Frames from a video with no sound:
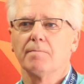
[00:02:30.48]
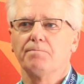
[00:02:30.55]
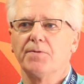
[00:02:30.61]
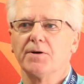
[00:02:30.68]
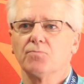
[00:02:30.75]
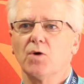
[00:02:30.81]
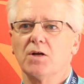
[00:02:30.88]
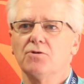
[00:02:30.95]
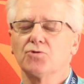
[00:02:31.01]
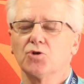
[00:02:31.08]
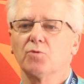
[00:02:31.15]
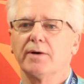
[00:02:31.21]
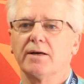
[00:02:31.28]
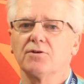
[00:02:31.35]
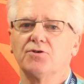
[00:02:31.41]
But when you
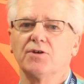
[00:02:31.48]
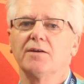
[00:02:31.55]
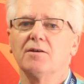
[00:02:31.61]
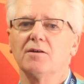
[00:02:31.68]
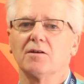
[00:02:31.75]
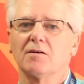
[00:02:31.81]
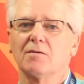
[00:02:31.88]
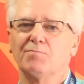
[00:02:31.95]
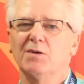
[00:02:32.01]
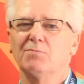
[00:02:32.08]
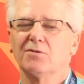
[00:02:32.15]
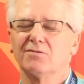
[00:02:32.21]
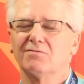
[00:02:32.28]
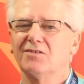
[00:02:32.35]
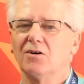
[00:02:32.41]
talk about gender,
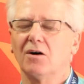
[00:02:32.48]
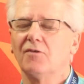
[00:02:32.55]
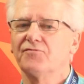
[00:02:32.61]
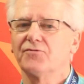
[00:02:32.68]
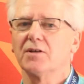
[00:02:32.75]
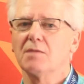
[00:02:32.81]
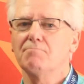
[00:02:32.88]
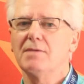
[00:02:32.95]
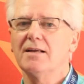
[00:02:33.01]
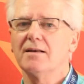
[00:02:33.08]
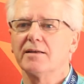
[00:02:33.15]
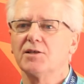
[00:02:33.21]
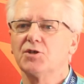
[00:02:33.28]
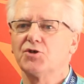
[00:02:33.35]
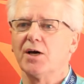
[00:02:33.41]
people often
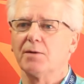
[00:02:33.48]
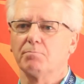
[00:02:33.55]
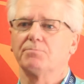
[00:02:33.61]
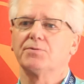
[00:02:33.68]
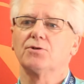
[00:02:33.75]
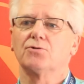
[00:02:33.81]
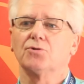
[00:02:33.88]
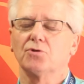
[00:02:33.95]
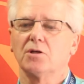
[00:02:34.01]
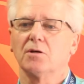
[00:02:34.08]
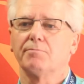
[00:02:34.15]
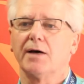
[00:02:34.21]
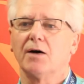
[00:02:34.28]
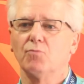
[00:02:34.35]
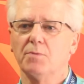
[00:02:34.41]
immediately jump to talking
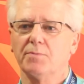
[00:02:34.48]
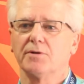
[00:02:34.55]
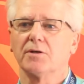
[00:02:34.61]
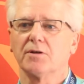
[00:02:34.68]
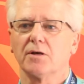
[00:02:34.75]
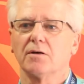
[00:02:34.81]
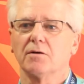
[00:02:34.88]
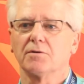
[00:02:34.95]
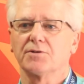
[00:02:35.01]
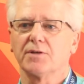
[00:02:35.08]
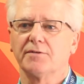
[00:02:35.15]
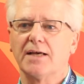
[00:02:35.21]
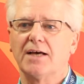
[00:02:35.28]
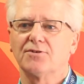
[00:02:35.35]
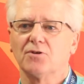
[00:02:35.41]
about women and girls.
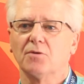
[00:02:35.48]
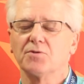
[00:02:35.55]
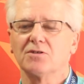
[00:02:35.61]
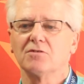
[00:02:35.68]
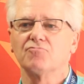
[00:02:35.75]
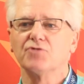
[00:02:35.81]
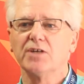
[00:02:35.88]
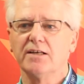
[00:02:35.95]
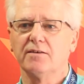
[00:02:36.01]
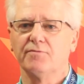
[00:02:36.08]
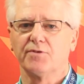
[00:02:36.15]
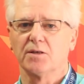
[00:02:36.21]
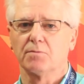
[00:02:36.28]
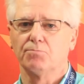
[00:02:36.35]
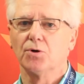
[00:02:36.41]
And that's obviously really,
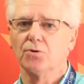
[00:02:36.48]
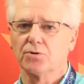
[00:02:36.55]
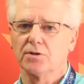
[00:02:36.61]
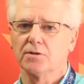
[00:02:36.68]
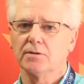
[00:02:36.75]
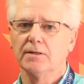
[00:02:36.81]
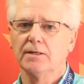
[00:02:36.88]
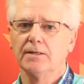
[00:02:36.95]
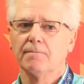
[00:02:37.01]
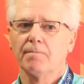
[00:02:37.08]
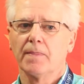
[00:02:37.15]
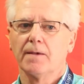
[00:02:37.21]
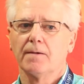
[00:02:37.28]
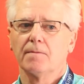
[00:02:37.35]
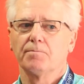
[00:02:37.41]
really important,
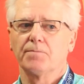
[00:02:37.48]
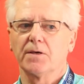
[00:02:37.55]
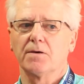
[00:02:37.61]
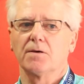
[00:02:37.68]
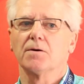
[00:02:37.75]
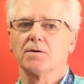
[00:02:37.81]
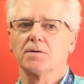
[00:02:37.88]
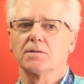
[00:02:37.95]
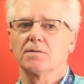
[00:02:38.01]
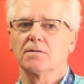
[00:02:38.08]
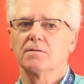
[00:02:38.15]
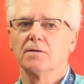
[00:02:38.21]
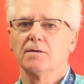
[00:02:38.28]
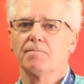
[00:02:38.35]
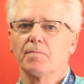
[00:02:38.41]

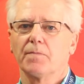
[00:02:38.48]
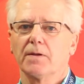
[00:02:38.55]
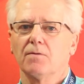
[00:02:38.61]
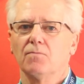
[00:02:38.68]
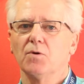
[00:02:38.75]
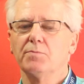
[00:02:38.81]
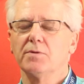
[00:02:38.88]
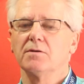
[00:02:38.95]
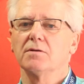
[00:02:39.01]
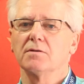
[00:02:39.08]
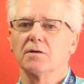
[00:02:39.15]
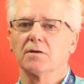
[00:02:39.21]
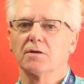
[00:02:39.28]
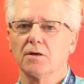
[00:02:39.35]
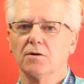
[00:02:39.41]
because women
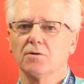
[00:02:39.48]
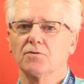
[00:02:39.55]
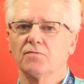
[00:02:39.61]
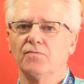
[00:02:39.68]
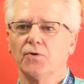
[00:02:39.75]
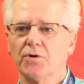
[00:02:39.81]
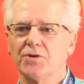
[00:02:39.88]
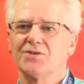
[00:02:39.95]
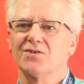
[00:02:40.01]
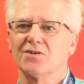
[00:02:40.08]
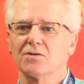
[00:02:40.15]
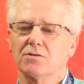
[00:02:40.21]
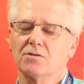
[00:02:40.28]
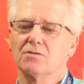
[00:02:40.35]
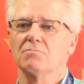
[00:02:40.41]
and girls'
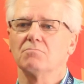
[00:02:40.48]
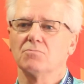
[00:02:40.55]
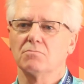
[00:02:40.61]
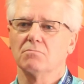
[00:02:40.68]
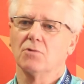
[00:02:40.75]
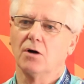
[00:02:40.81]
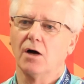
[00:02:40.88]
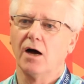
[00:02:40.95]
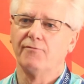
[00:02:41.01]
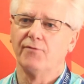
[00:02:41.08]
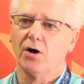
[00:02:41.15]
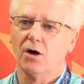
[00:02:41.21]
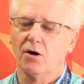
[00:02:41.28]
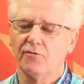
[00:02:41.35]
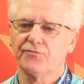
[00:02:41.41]
voices have
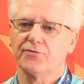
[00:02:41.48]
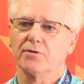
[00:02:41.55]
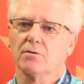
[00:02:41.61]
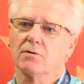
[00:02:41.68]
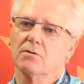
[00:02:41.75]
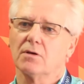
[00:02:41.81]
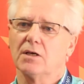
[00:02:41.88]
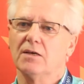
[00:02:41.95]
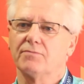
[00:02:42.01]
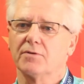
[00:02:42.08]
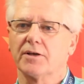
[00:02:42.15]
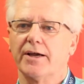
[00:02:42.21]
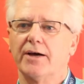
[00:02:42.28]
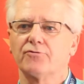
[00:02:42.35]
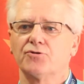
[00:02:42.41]
often,
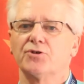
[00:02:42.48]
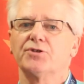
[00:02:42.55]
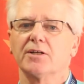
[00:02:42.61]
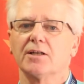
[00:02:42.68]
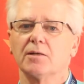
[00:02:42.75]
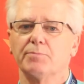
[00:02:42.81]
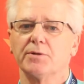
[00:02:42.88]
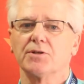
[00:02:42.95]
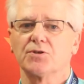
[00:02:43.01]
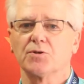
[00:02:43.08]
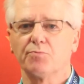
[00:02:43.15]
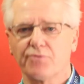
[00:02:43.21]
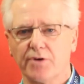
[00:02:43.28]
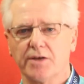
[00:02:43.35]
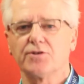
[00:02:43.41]
even characteristically, been
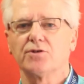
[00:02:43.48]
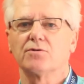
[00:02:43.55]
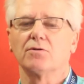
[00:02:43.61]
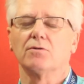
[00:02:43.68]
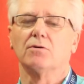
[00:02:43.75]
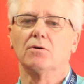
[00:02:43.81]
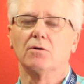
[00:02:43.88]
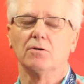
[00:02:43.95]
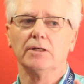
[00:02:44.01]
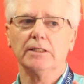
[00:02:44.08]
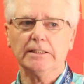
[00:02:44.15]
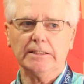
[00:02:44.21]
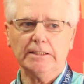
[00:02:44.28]
suppressed or